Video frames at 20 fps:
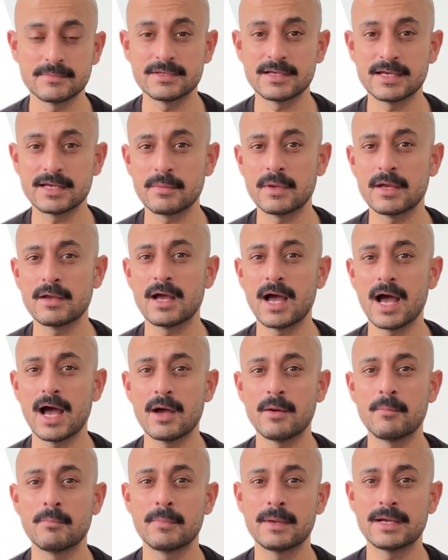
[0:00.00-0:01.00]
Think about
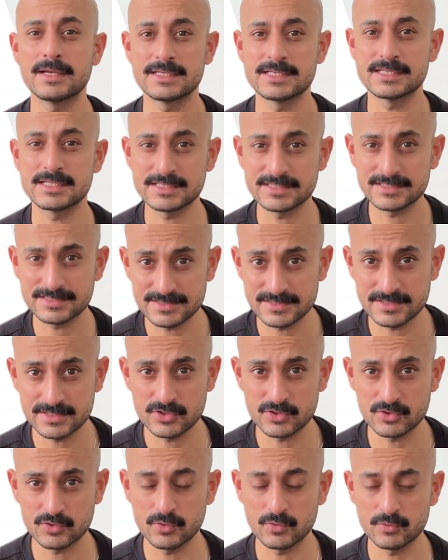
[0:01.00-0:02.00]
how muscles
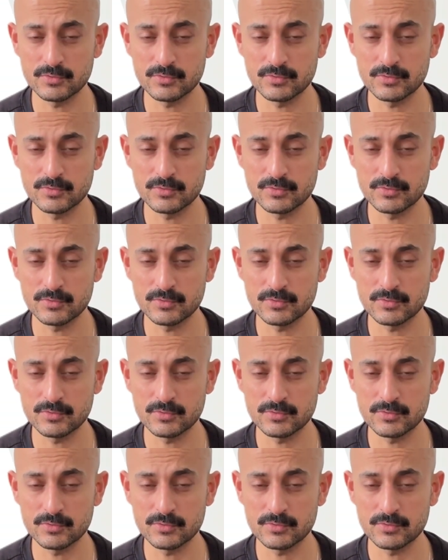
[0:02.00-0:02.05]
grow.